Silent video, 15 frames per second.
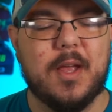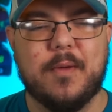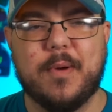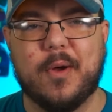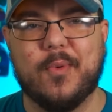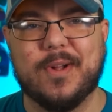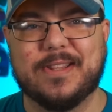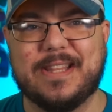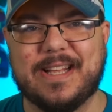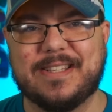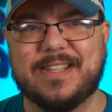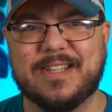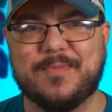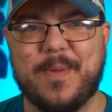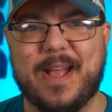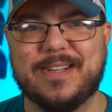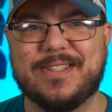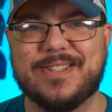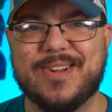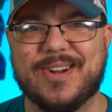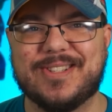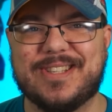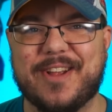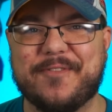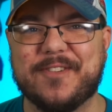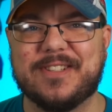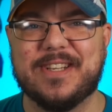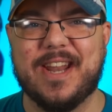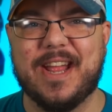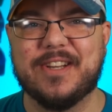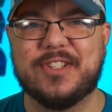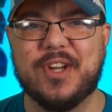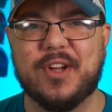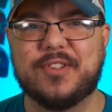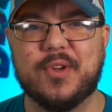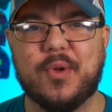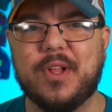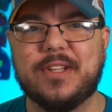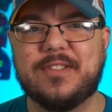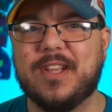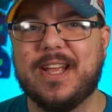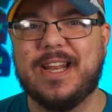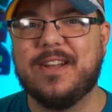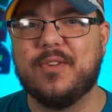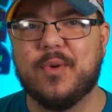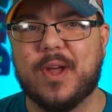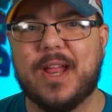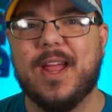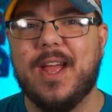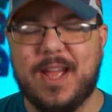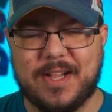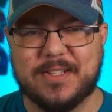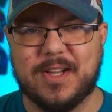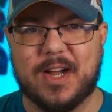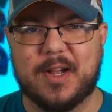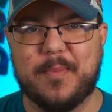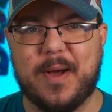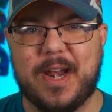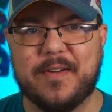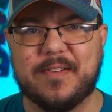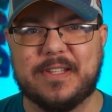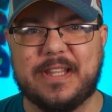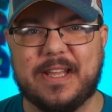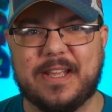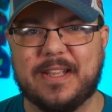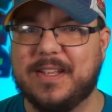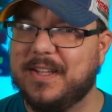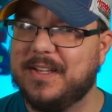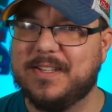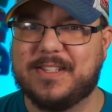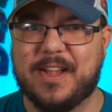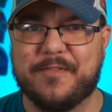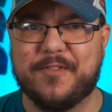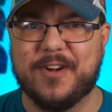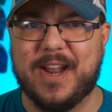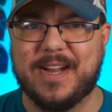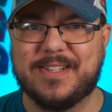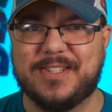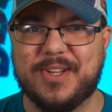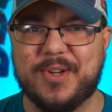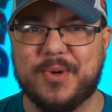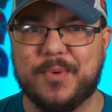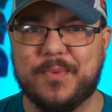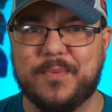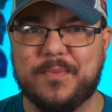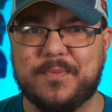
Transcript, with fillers: But with that, six matches are set for tonight's show. So let's get into it and talk about everything set for night two.